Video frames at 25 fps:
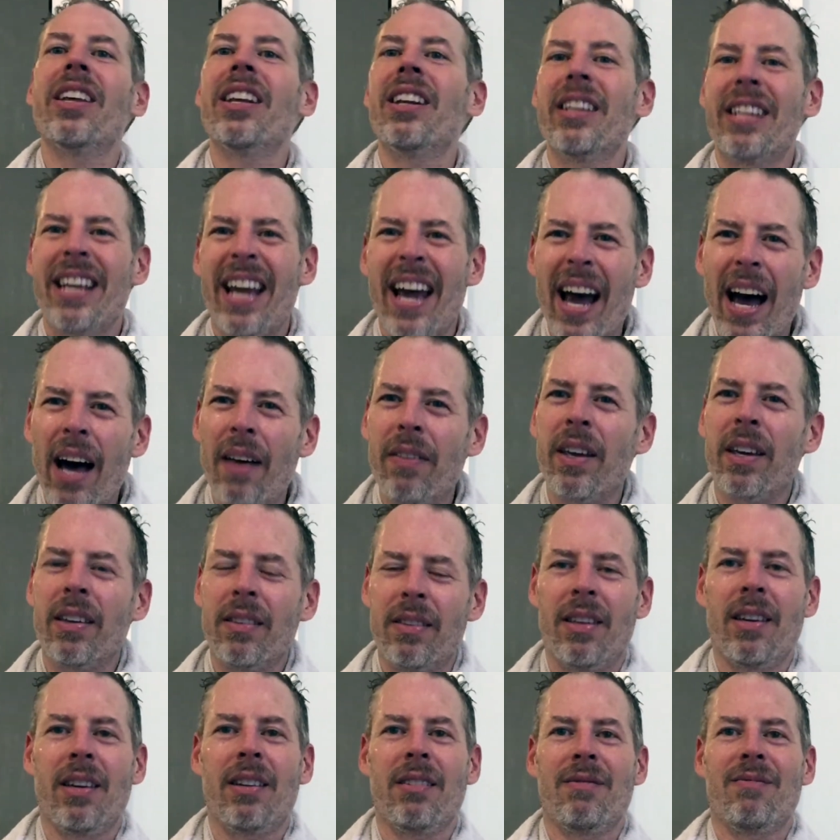
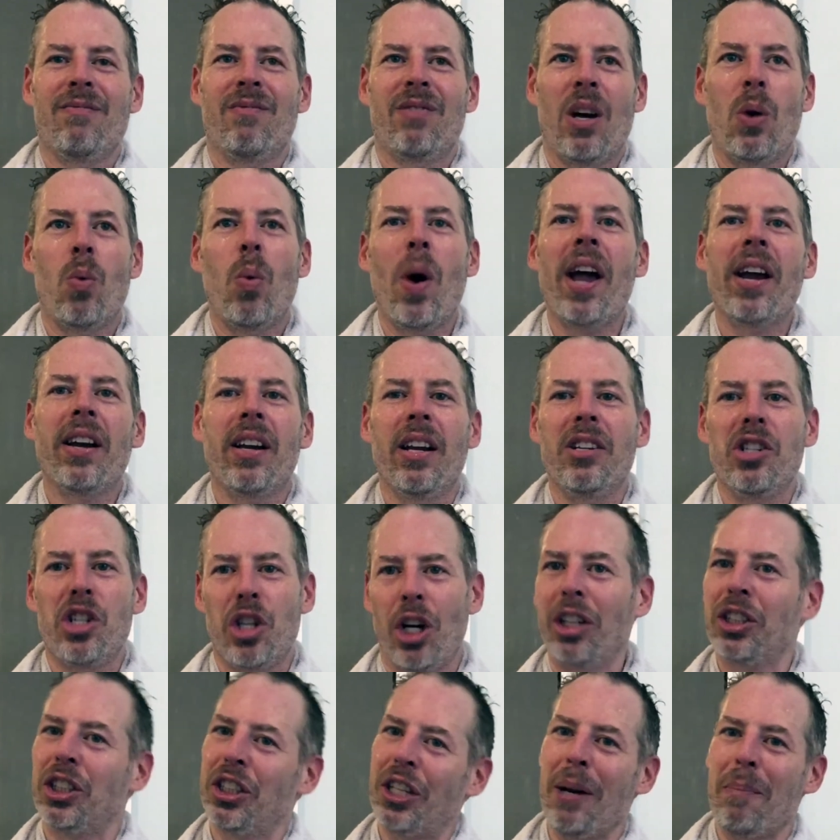They went and
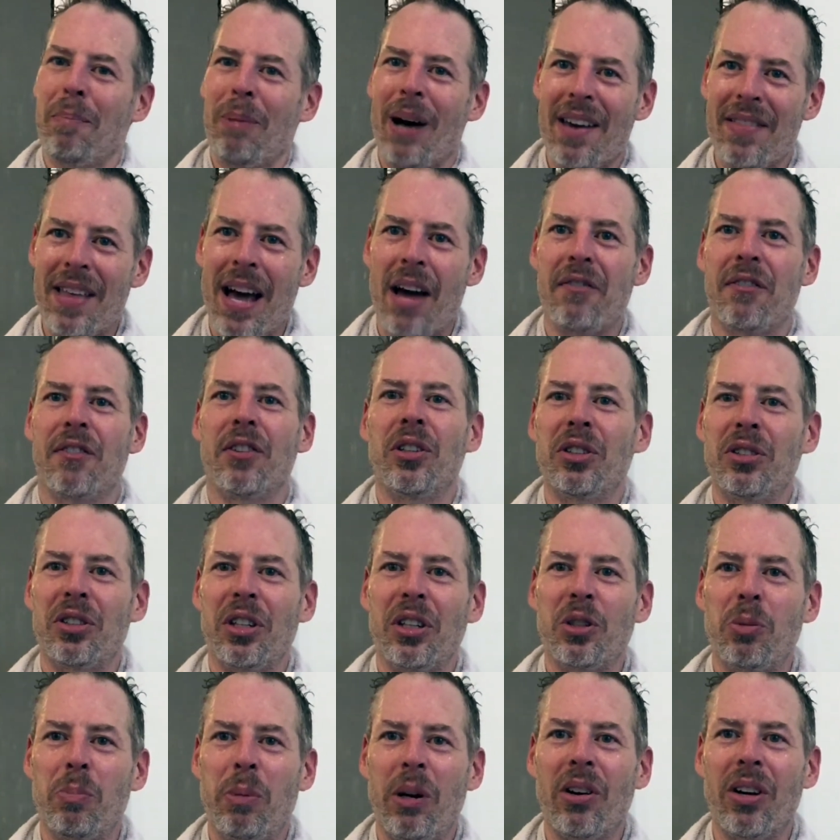judged it by that first
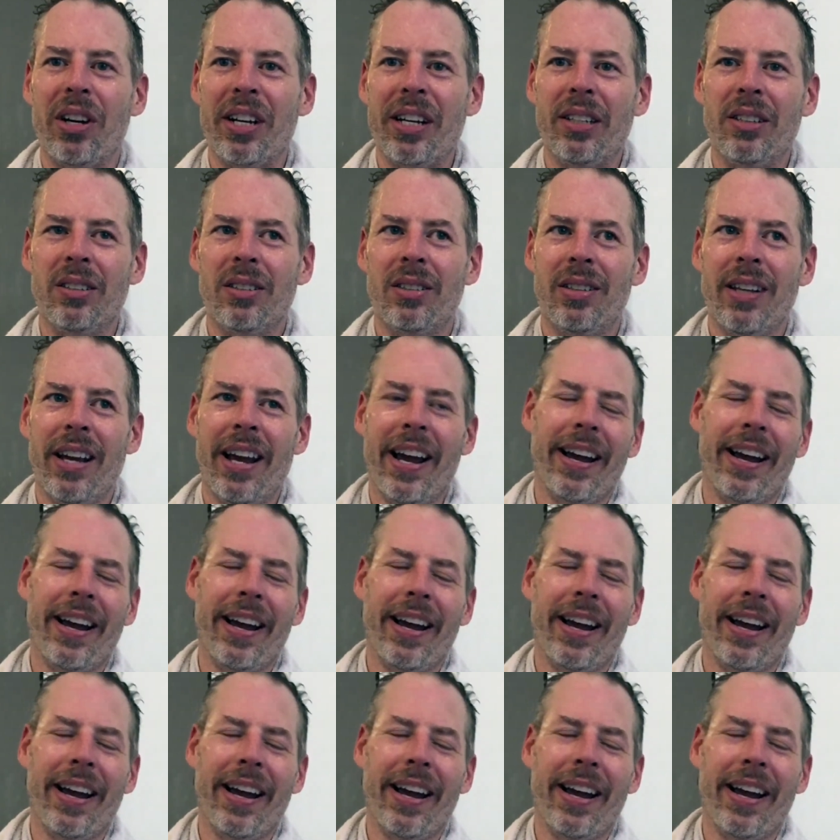experience,